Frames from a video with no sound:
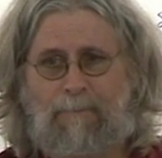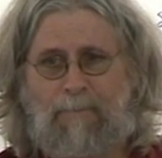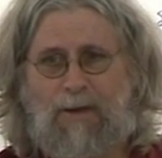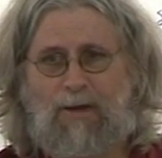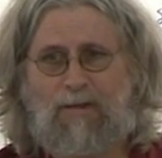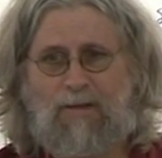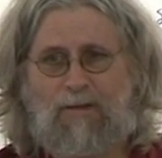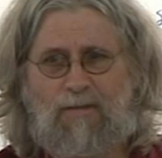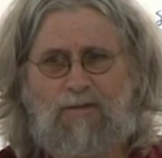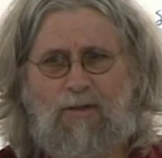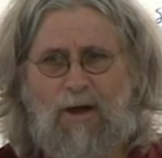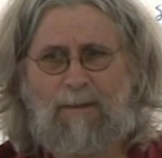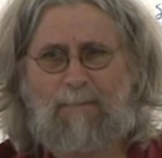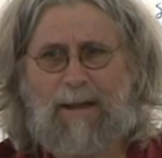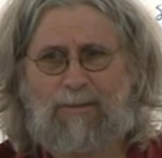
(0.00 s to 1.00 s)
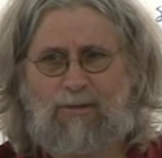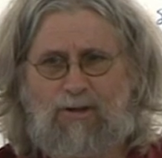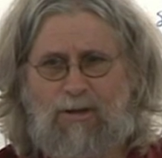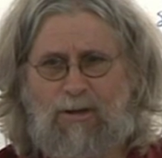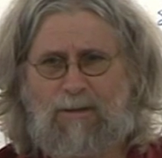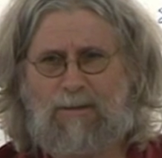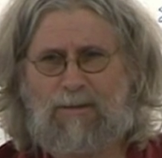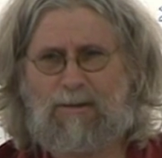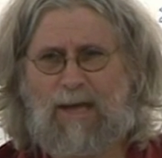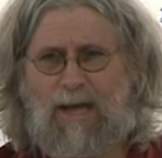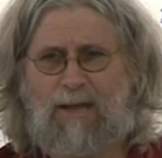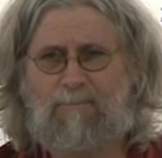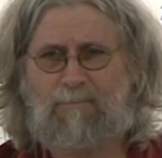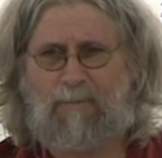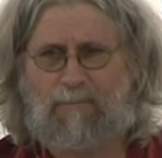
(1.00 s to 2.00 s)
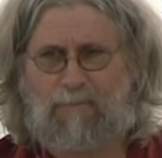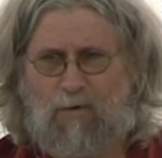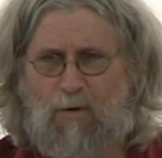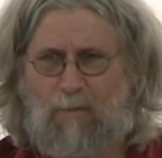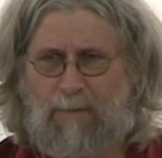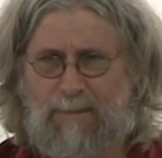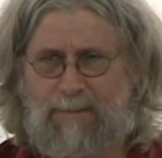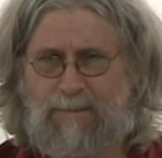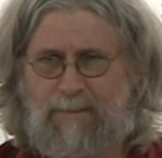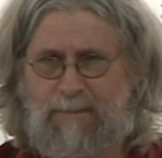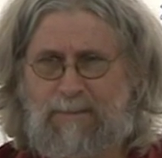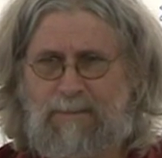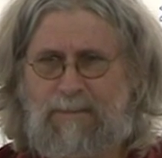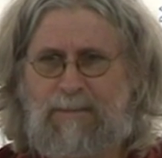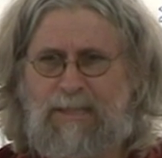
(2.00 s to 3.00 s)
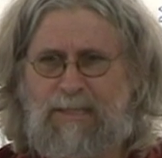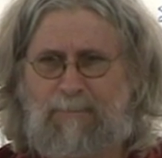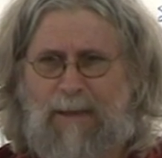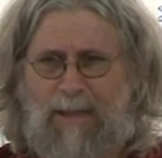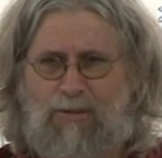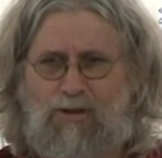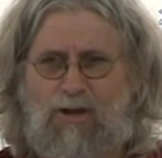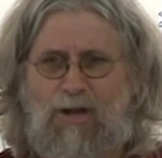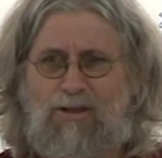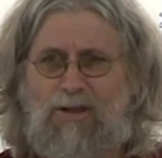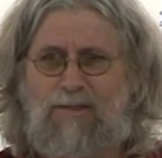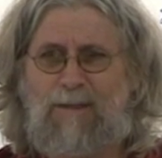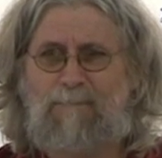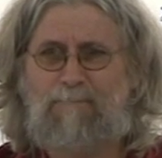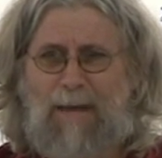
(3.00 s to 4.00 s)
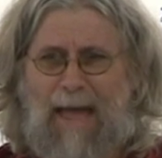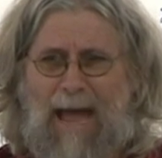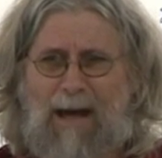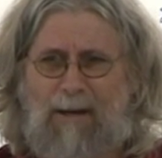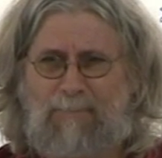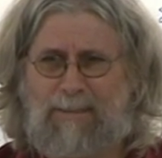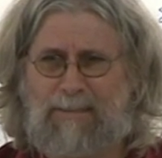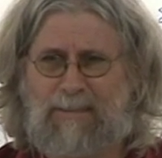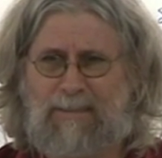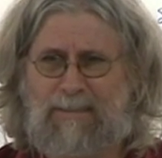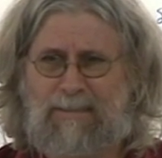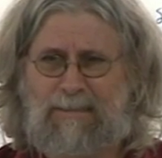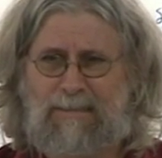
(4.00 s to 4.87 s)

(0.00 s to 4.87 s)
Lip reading: Because it's not about church as performance. It's about church as empowerment.